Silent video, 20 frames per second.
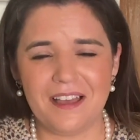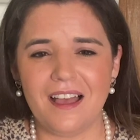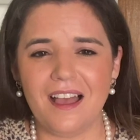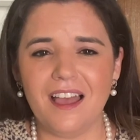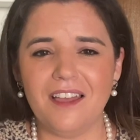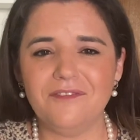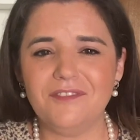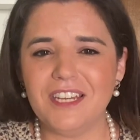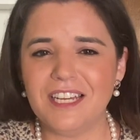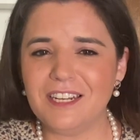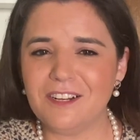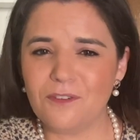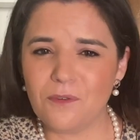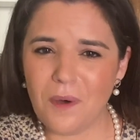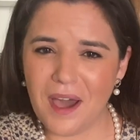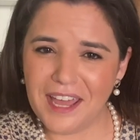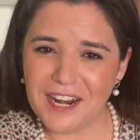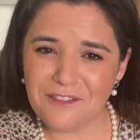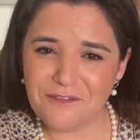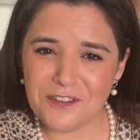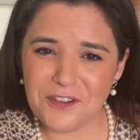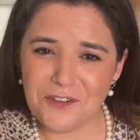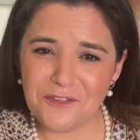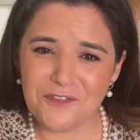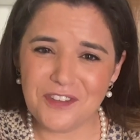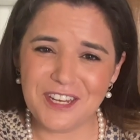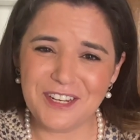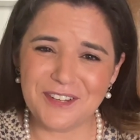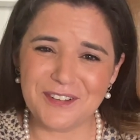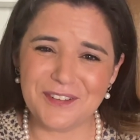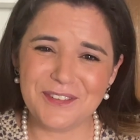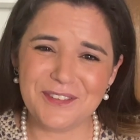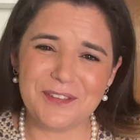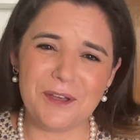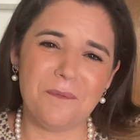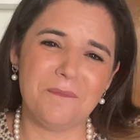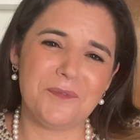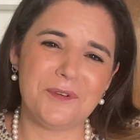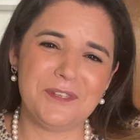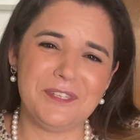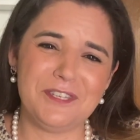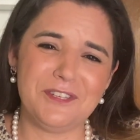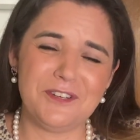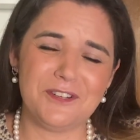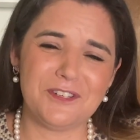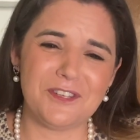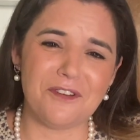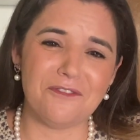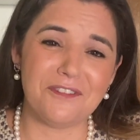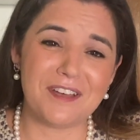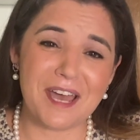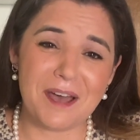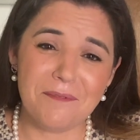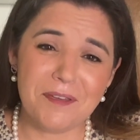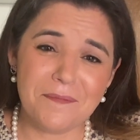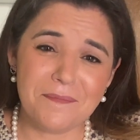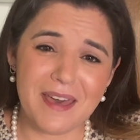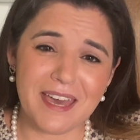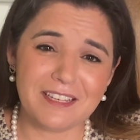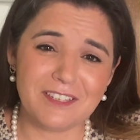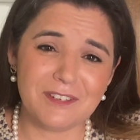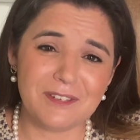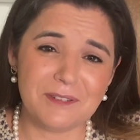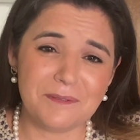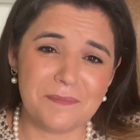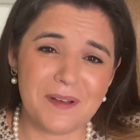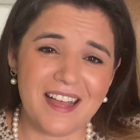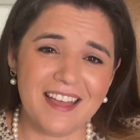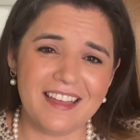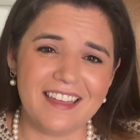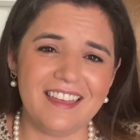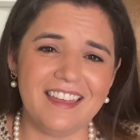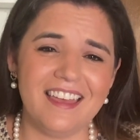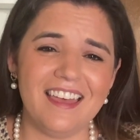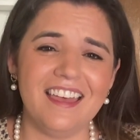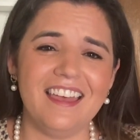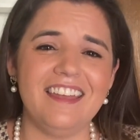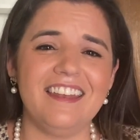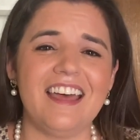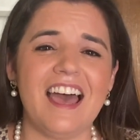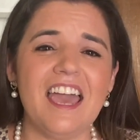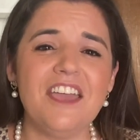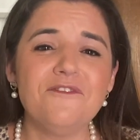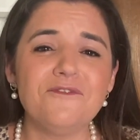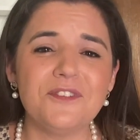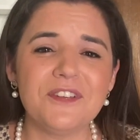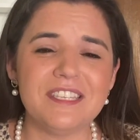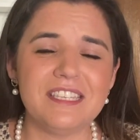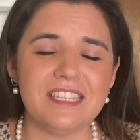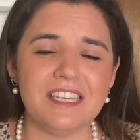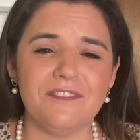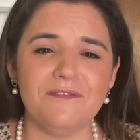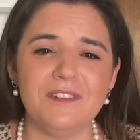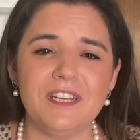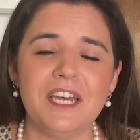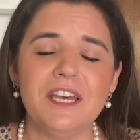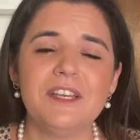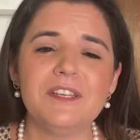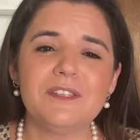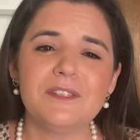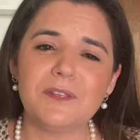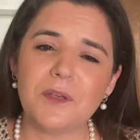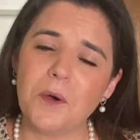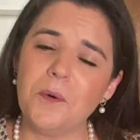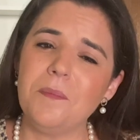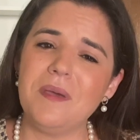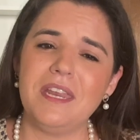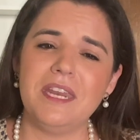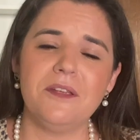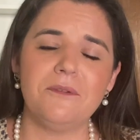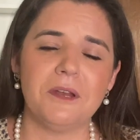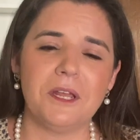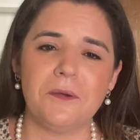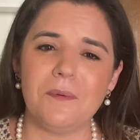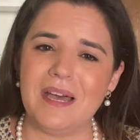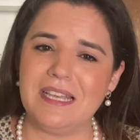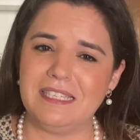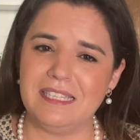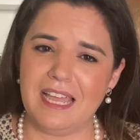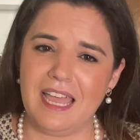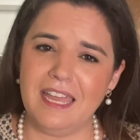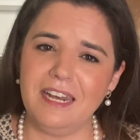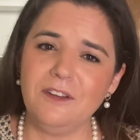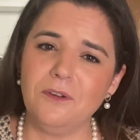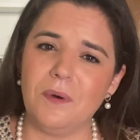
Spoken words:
I've done quite a few videos on procedures of coming back to Dubai, and I've received so many requests and